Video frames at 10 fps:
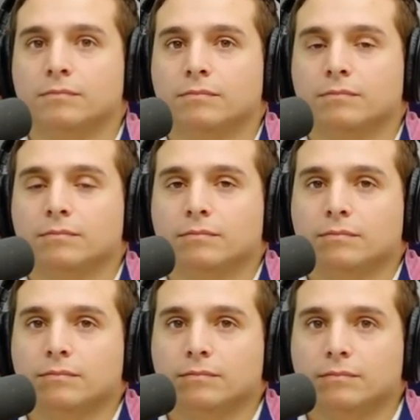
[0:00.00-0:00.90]

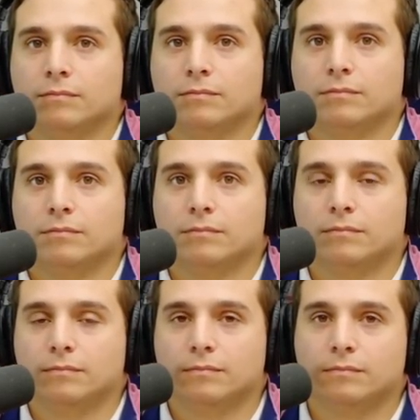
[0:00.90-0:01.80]

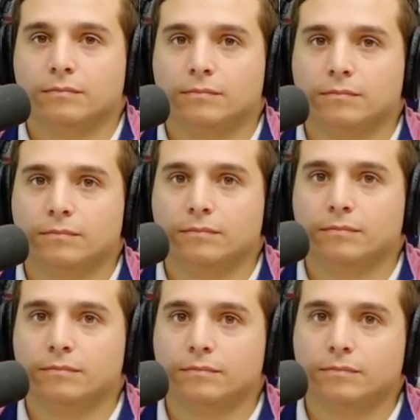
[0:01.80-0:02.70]

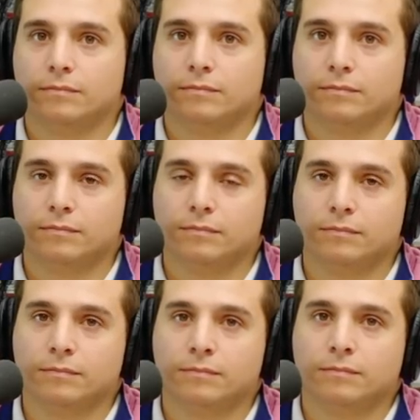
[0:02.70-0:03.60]

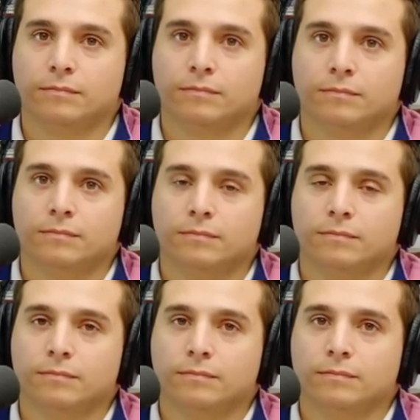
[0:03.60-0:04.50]

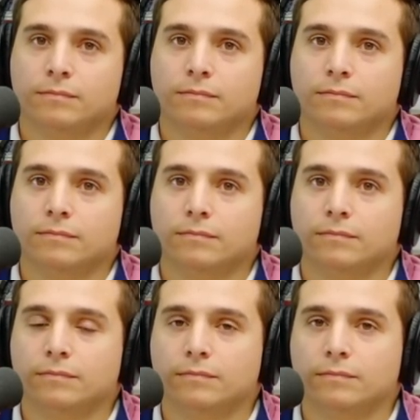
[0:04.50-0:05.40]

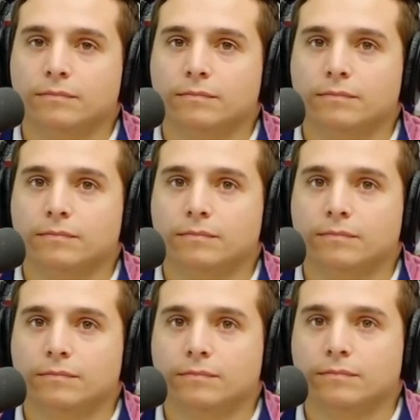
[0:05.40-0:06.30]

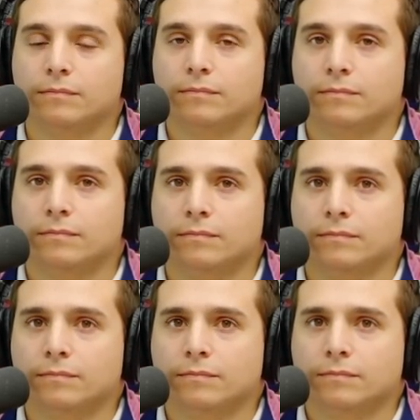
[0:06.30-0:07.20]

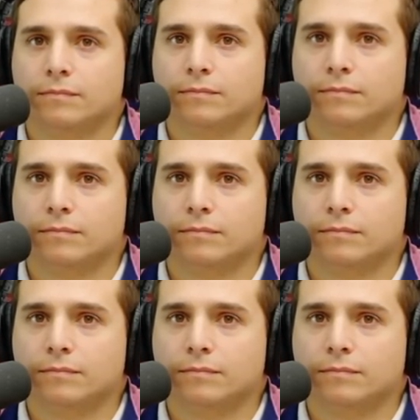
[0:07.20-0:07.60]
(not speaking)